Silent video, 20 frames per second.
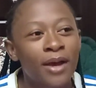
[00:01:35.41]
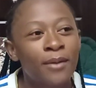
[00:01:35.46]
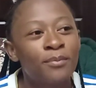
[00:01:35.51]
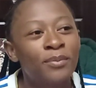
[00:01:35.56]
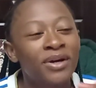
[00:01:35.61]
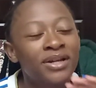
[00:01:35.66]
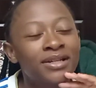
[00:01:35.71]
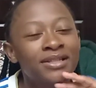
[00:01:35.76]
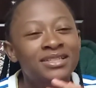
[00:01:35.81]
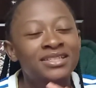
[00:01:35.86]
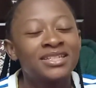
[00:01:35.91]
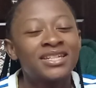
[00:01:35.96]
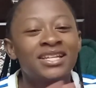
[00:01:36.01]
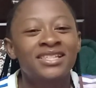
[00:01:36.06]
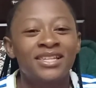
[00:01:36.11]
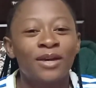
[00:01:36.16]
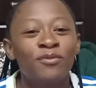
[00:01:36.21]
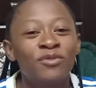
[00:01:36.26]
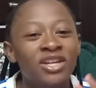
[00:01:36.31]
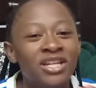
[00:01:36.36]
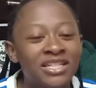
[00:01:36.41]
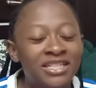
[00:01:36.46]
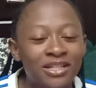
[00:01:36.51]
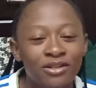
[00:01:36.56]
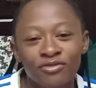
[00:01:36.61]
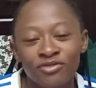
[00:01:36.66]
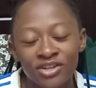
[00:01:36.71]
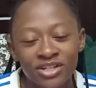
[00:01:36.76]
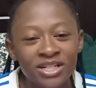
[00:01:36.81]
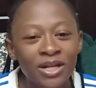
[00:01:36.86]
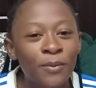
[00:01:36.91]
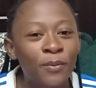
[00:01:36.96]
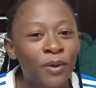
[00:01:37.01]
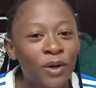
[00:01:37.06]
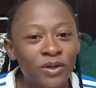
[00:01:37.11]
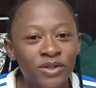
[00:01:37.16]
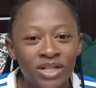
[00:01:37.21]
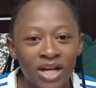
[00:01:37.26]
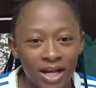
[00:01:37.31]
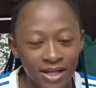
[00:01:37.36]
But there's something different
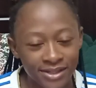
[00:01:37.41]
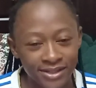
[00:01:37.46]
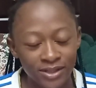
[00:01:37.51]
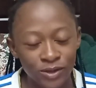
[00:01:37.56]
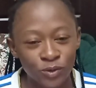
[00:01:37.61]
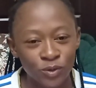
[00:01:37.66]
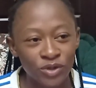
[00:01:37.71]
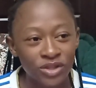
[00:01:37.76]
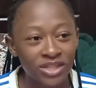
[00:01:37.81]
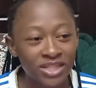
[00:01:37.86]
about Arsenal.